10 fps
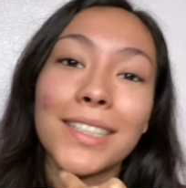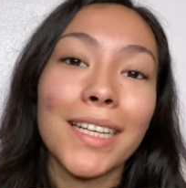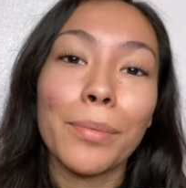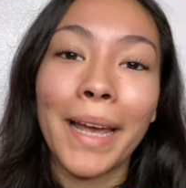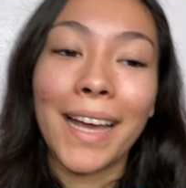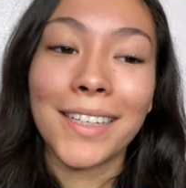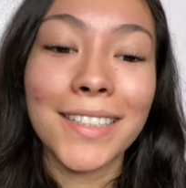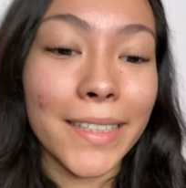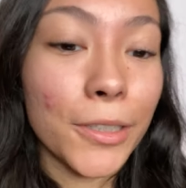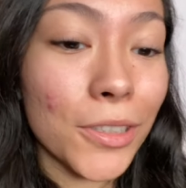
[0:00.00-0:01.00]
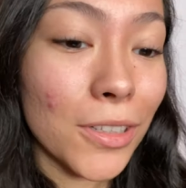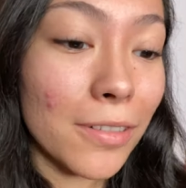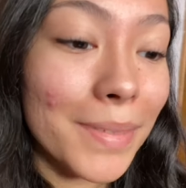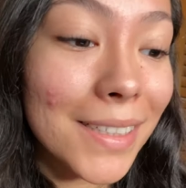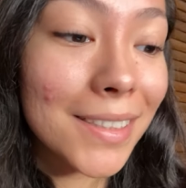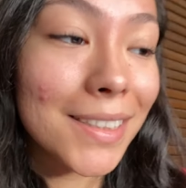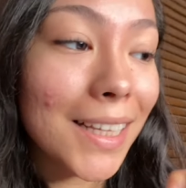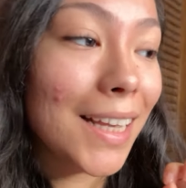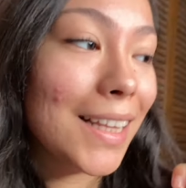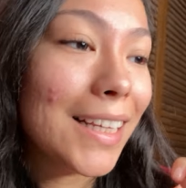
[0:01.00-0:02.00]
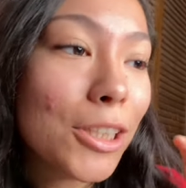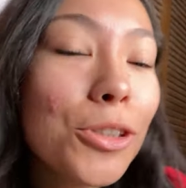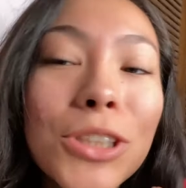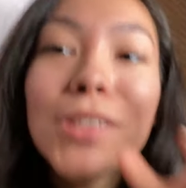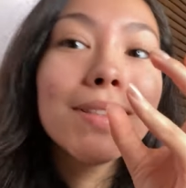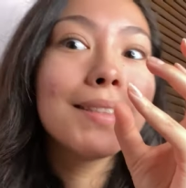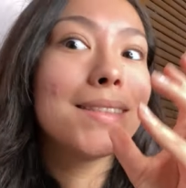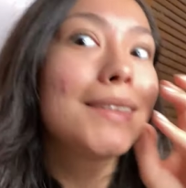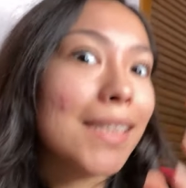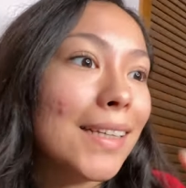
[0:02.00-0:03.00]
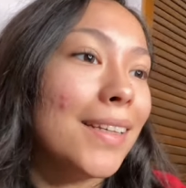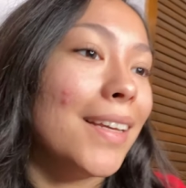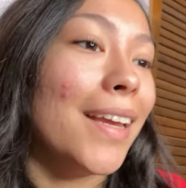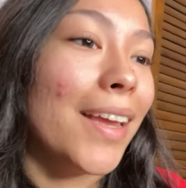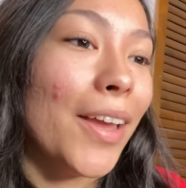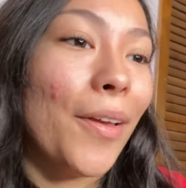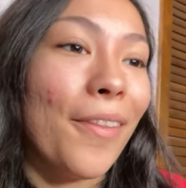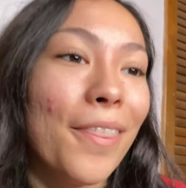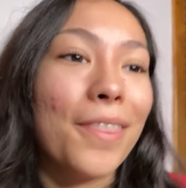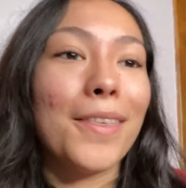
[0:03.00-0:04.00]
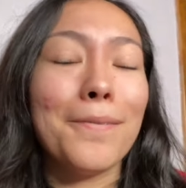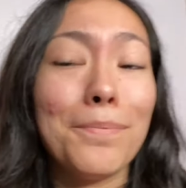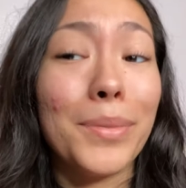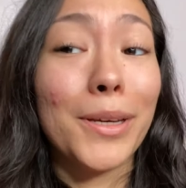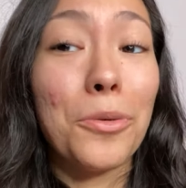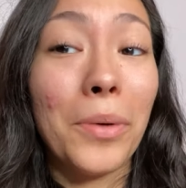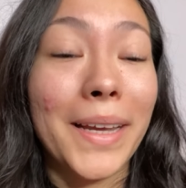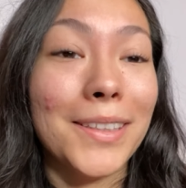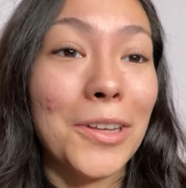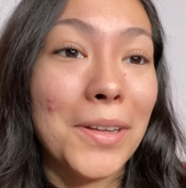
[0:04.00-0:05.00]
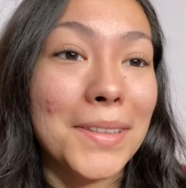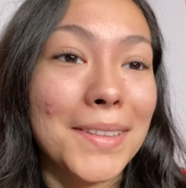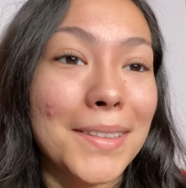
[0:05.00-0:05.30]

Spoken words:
to take my acne stickers off because, like, you can see the big white dots.